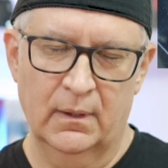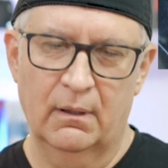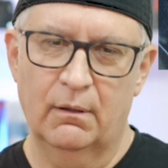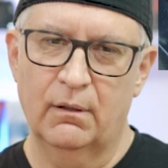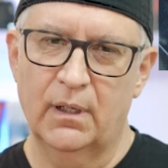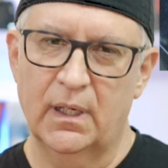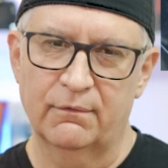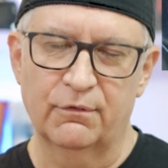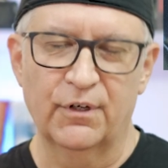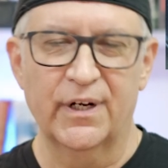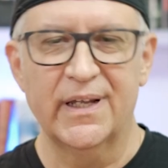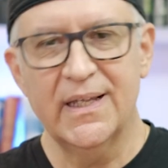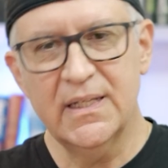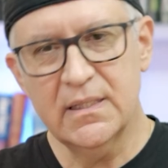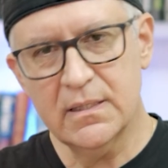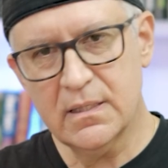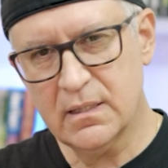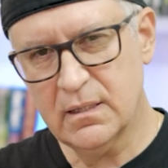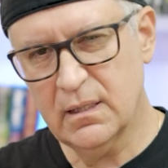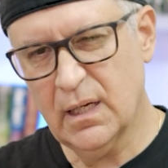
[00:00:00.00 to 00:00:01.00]
However,
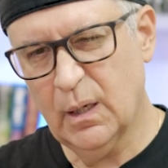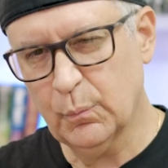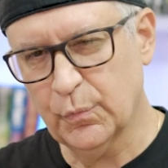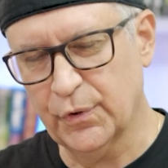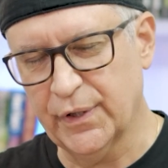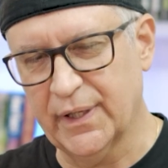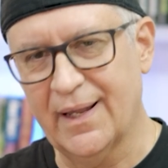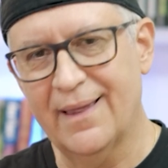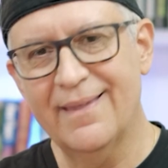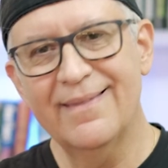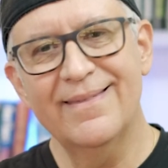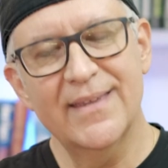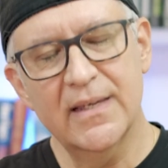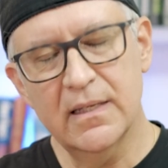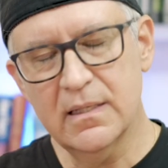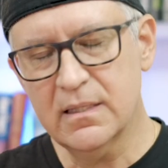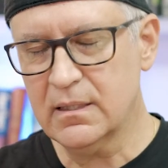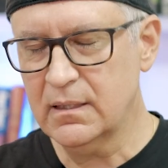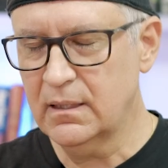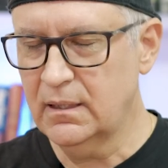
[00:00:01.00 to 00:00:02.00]
in summary,
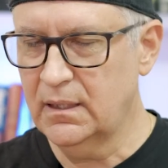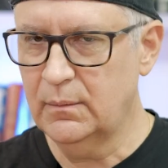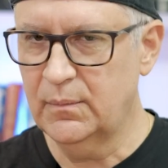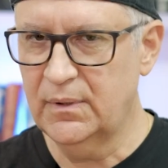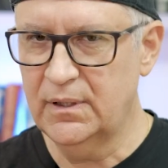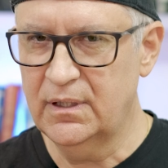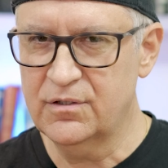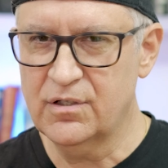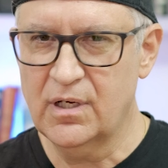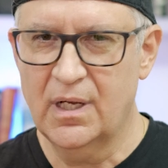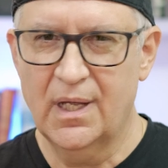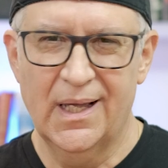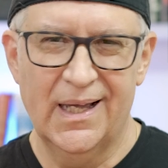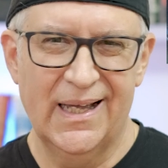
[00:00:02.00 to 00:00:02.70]
this image